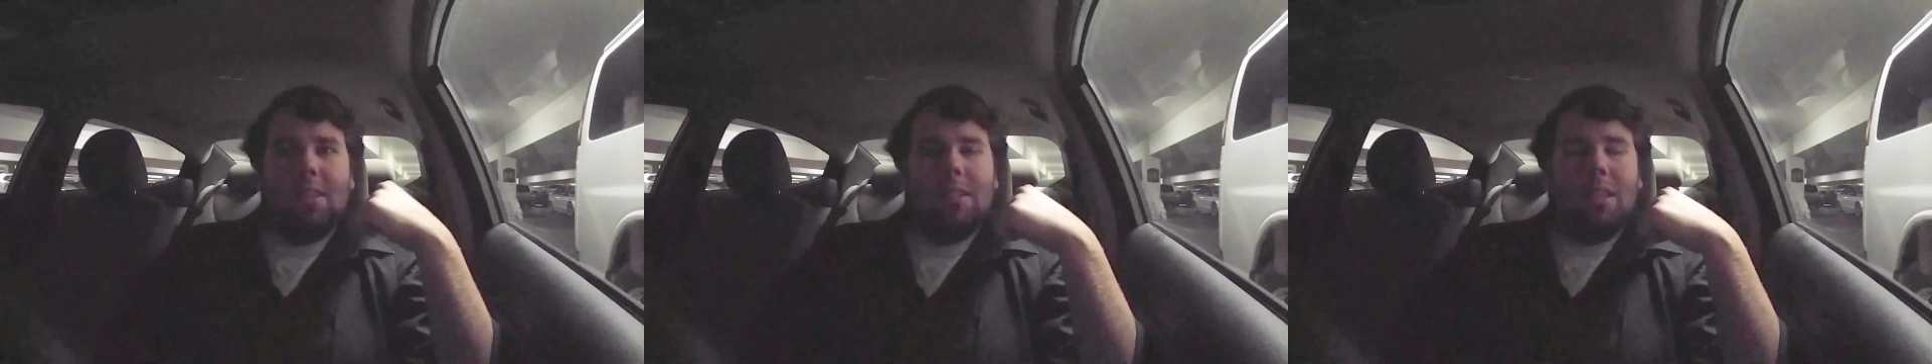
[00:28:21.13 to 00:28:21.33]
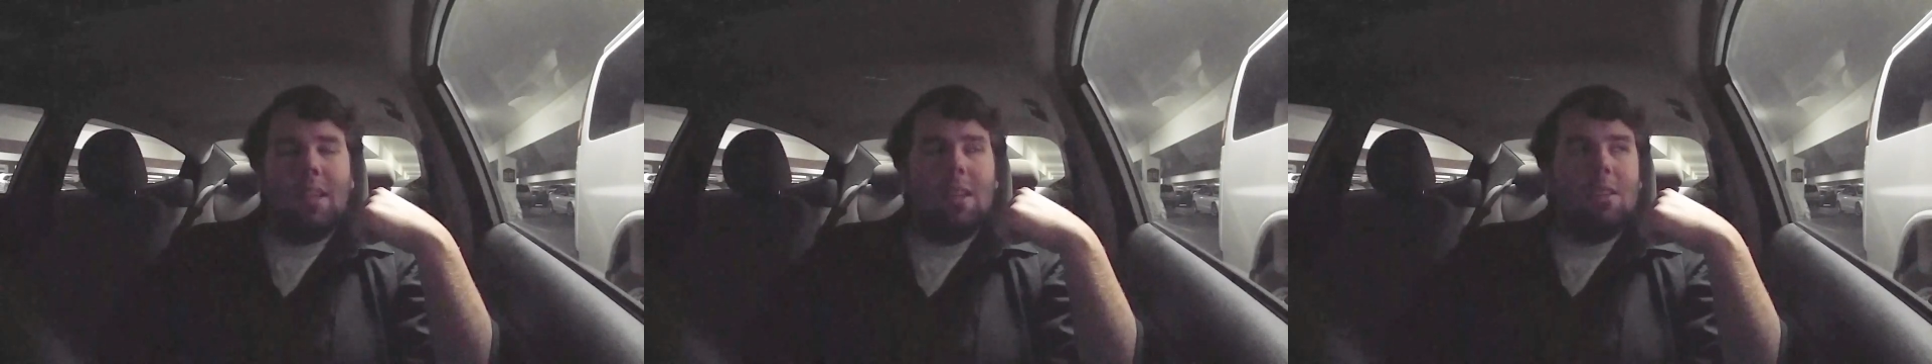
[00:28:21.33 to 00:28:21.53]

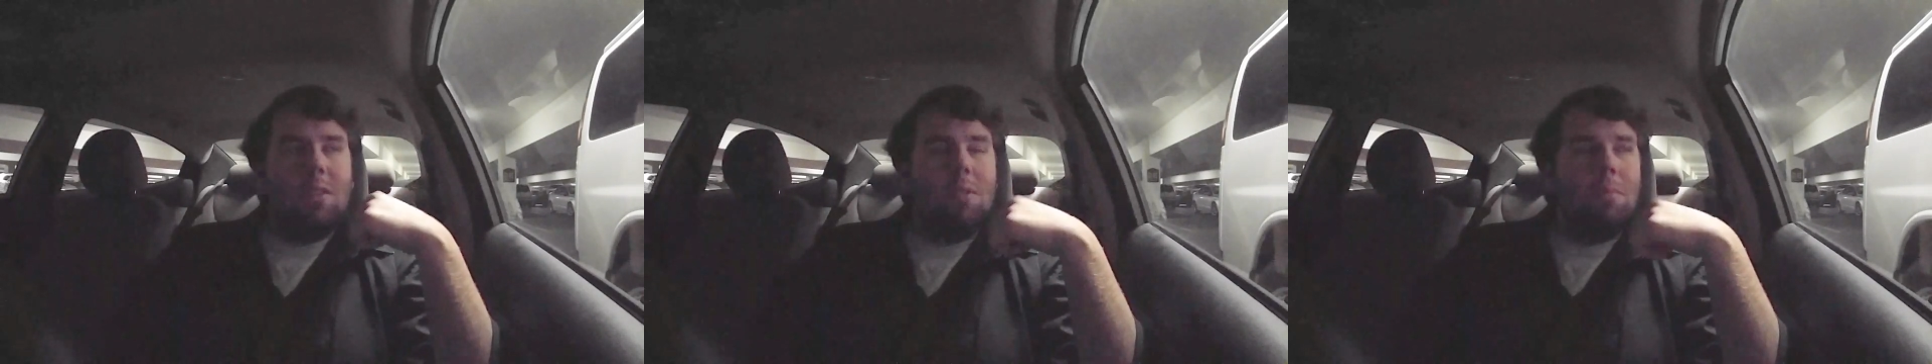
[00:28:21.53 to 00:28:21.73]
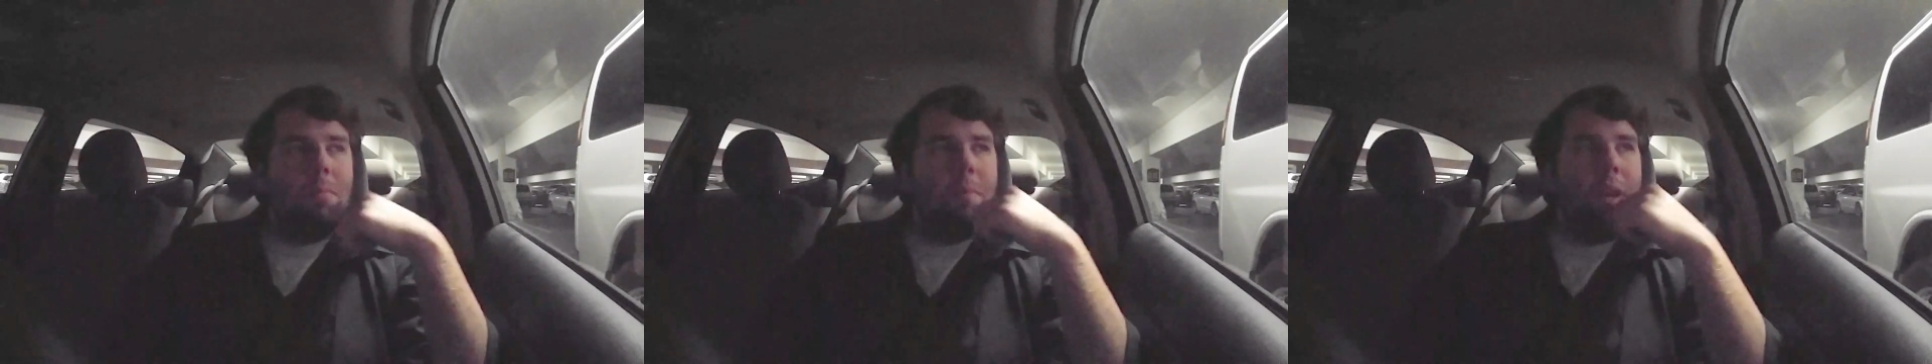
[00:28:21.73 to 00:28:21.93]
It's going to
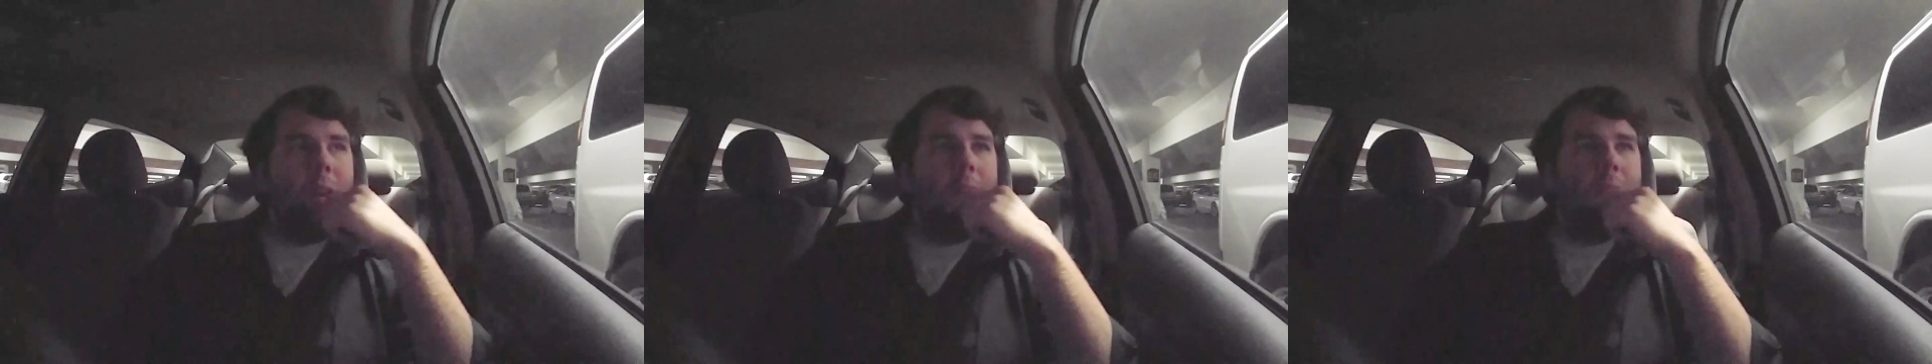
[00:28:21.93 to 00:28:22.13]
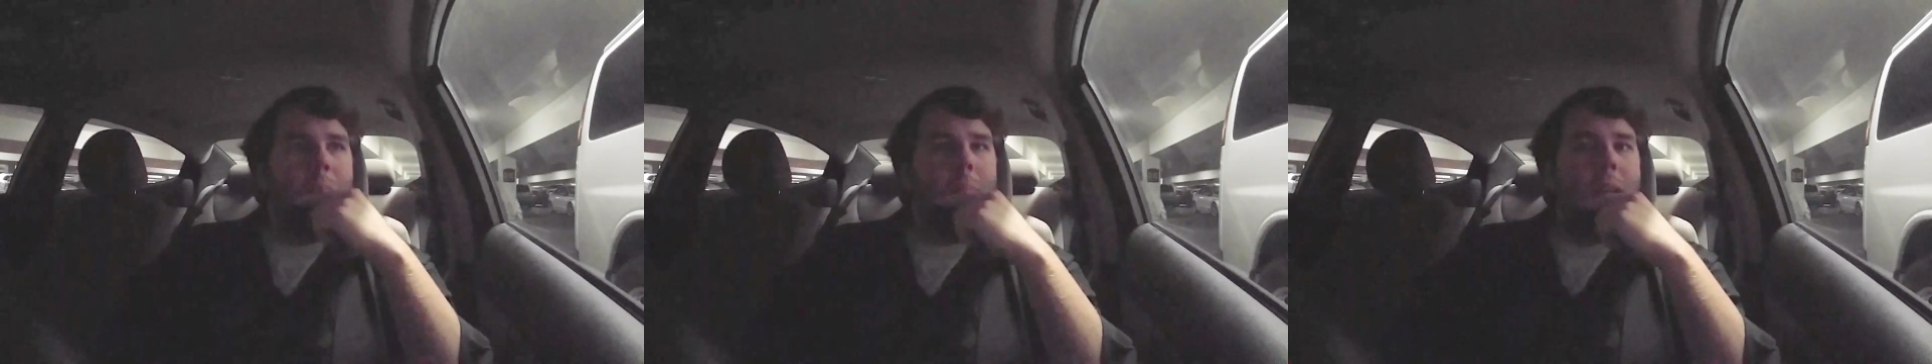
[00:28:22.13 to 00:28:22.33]
do
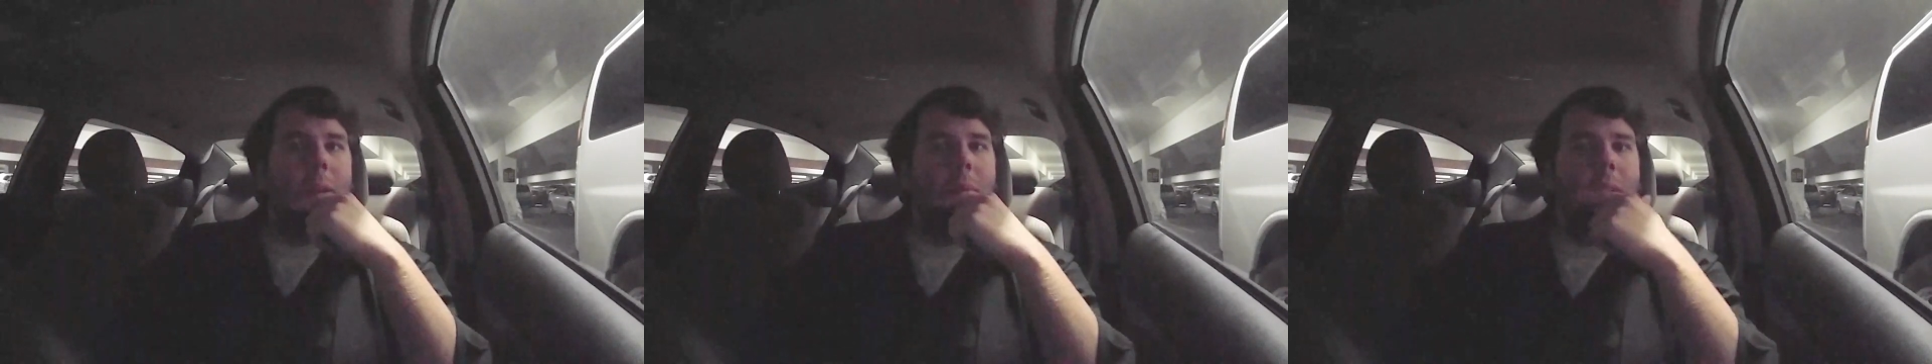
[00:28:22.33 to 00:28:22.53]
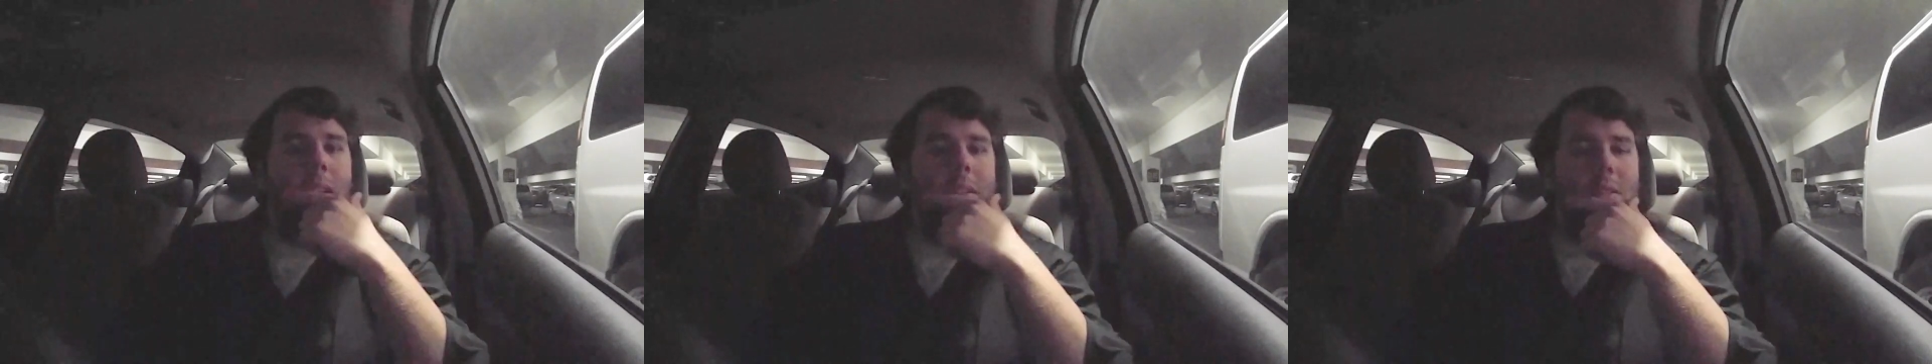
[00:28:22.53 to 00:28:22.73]
better than
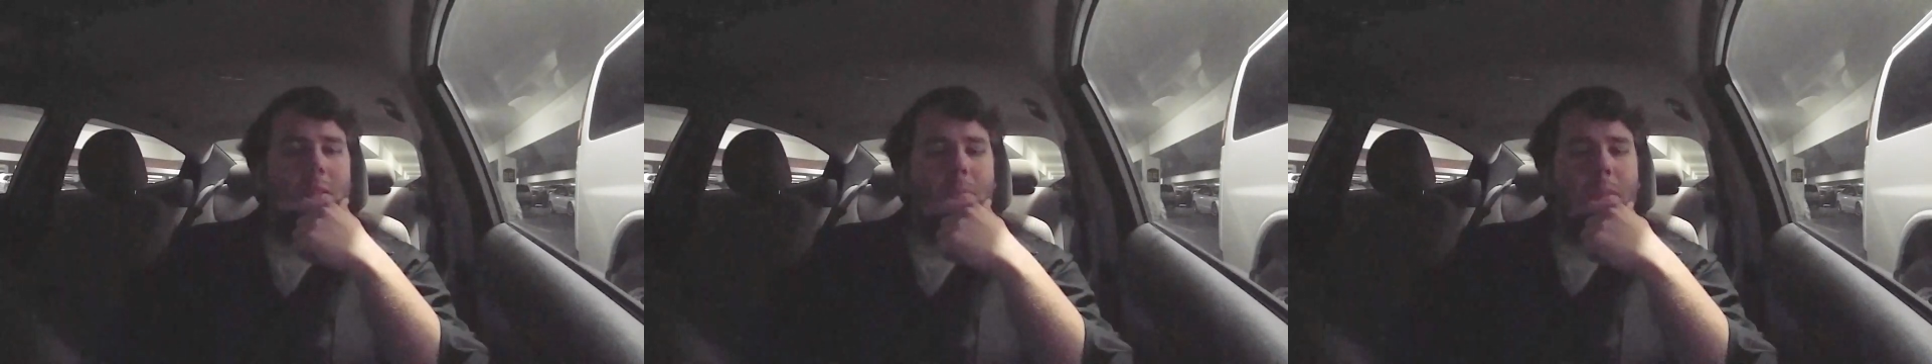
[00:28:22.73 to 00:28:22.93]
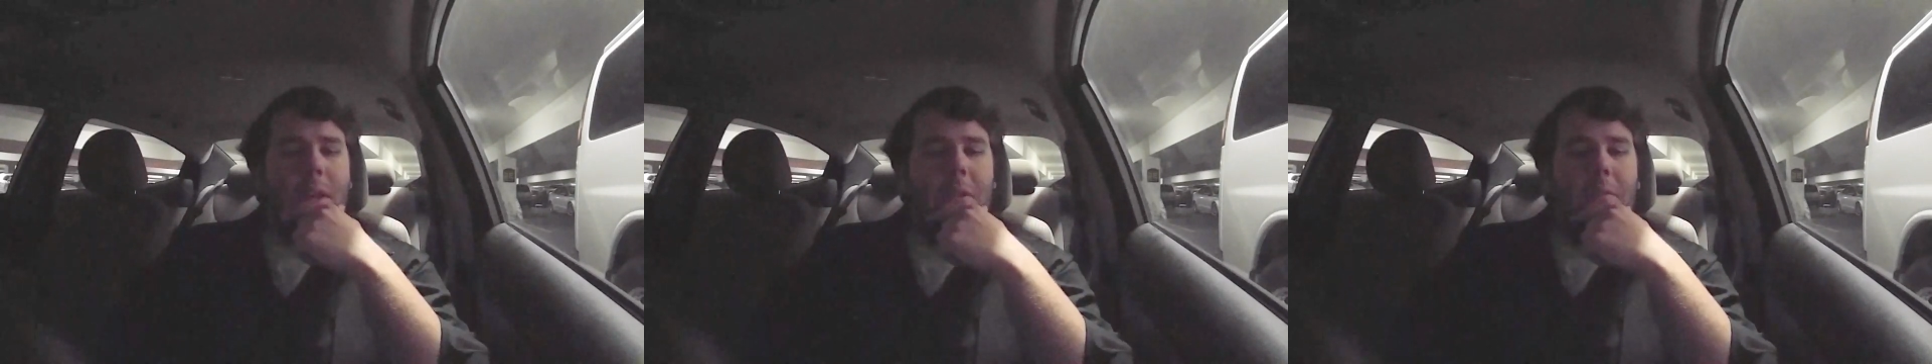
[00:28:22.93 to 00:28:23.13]

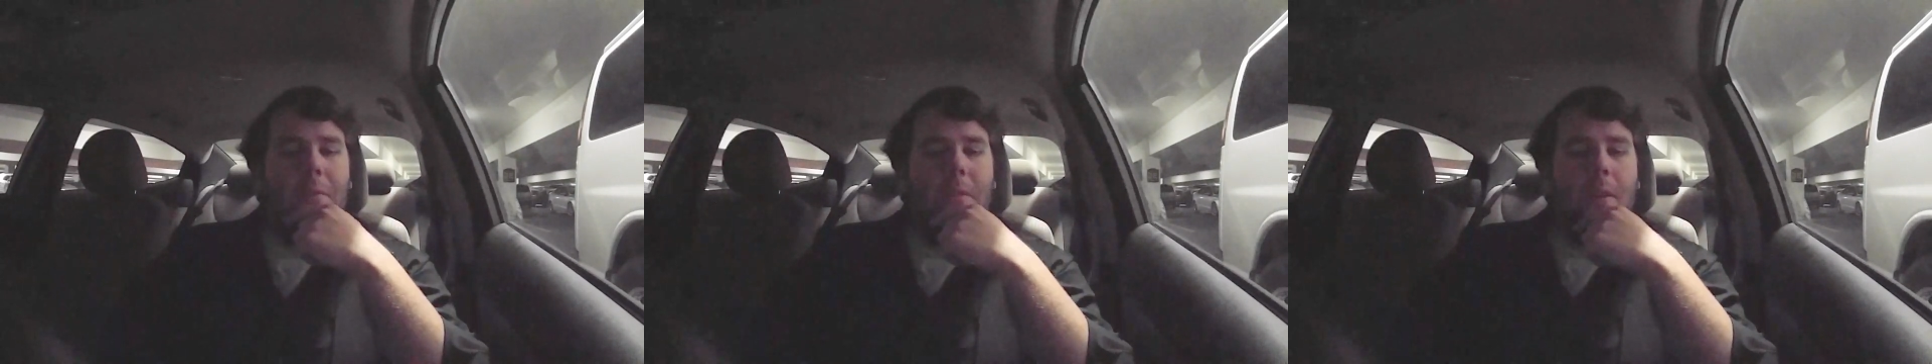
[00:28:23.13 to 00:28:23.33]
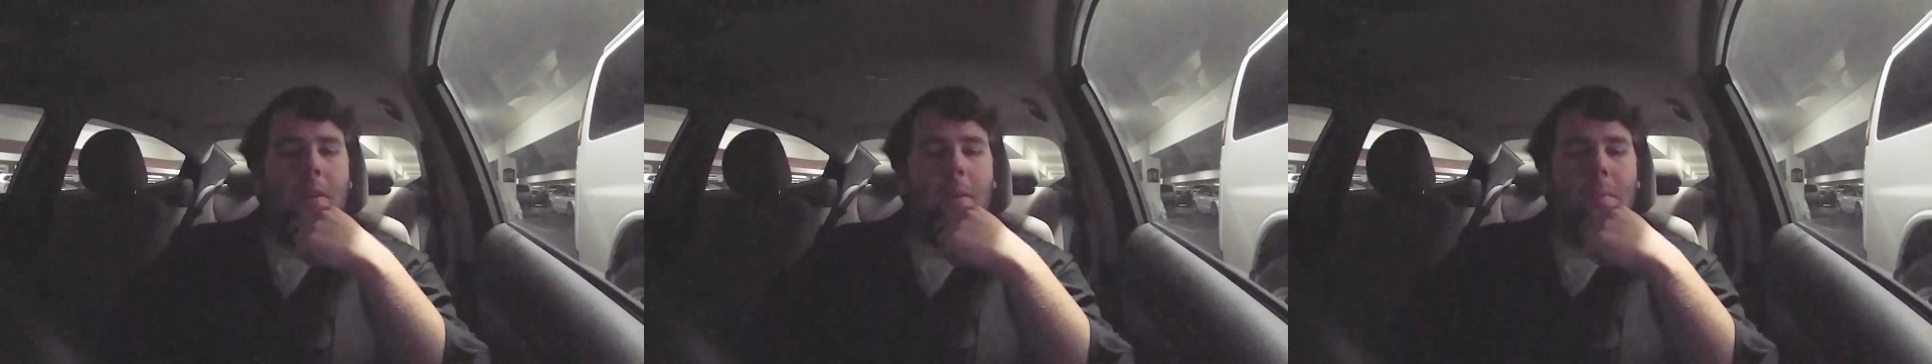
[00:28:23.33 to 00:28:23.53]
Baywatch by
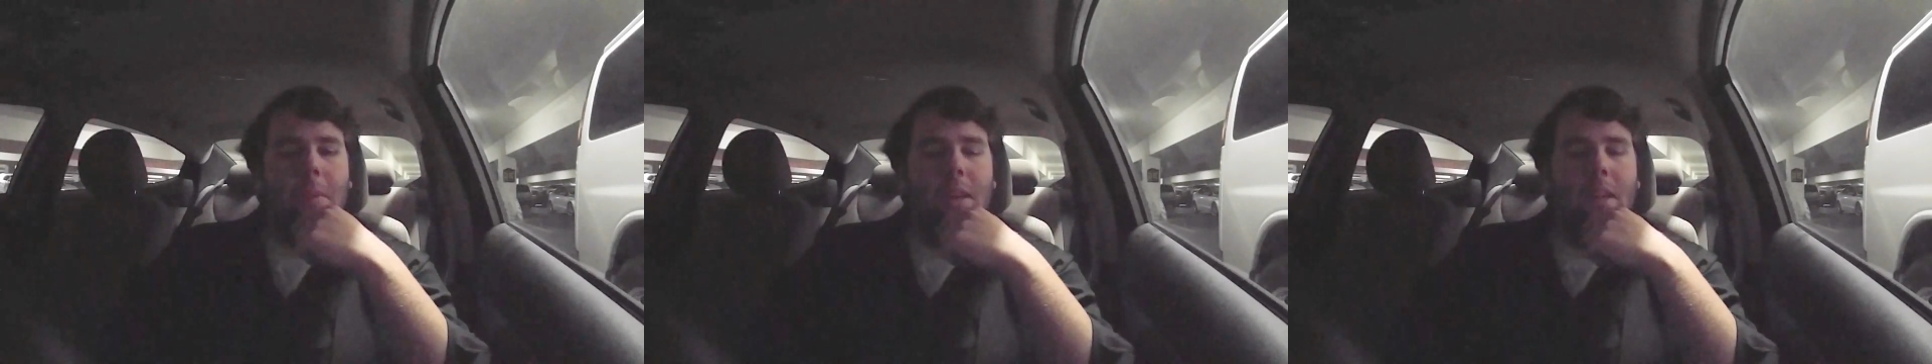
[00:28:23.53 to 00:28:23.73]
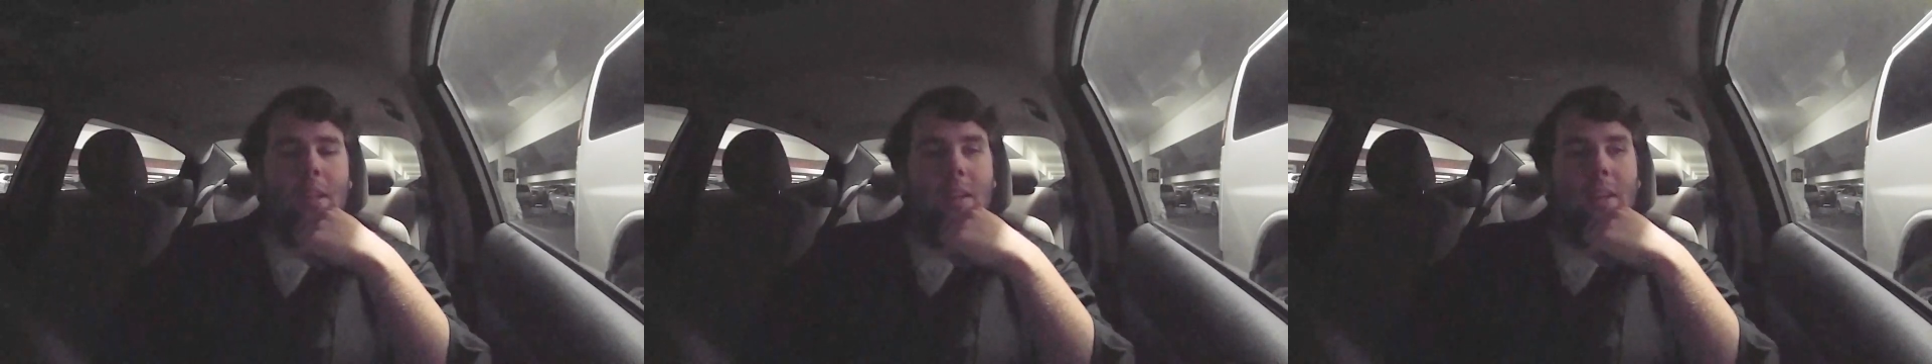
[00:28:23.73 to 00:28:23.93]
far,
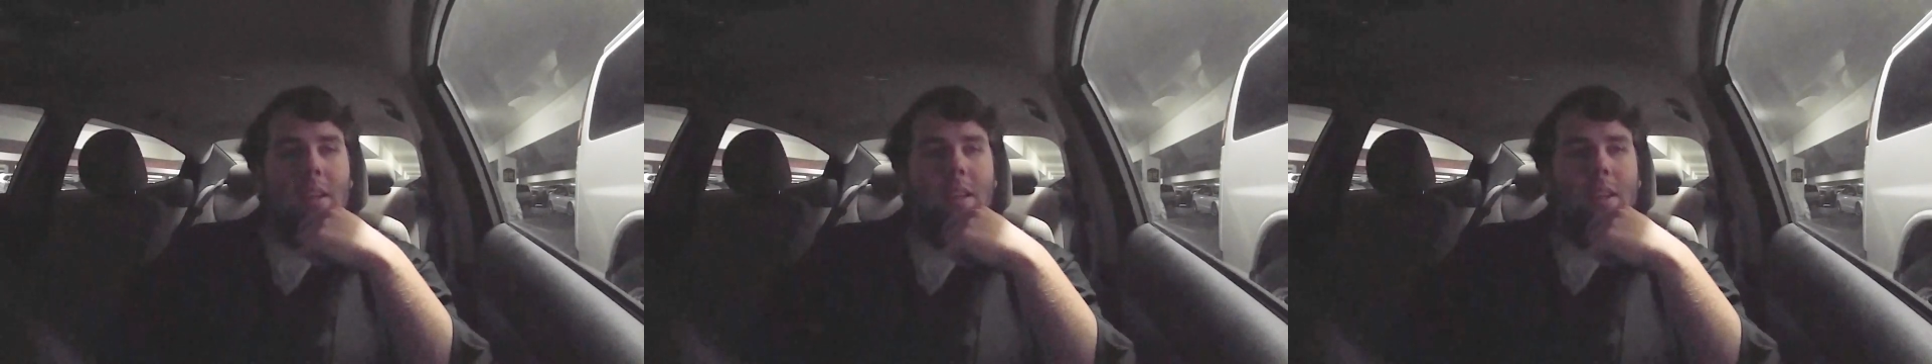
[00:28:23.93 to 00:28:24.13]
but.